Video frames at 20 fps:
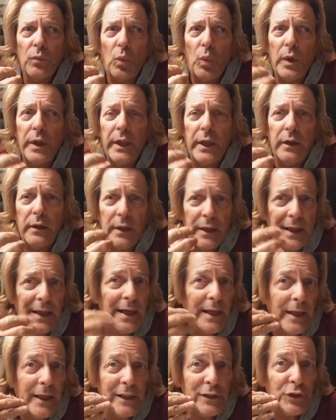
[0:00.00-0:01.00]
with it
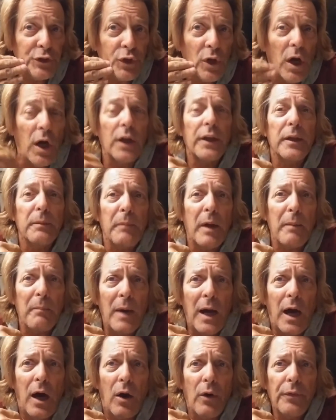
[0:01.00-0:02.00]
installed in my
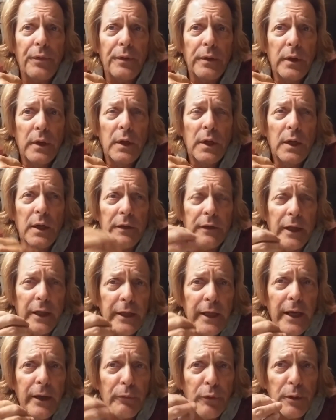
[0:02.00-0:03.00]
mouth. Then
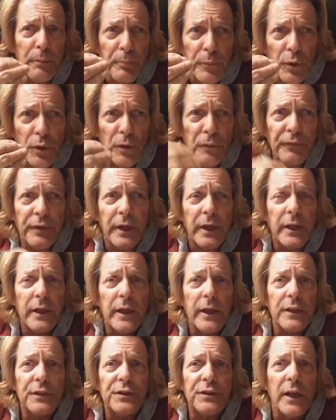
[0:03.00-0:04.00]
they removed it
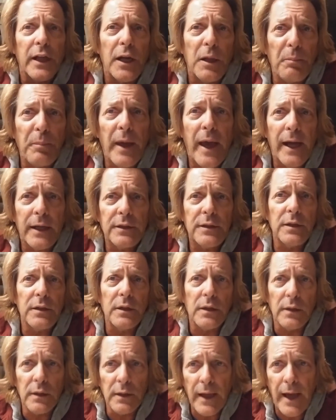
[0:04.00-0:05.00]
and sent it back to
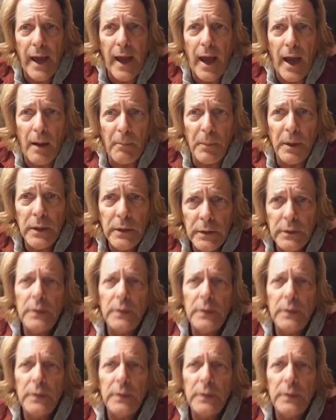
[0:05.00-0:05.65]
the lab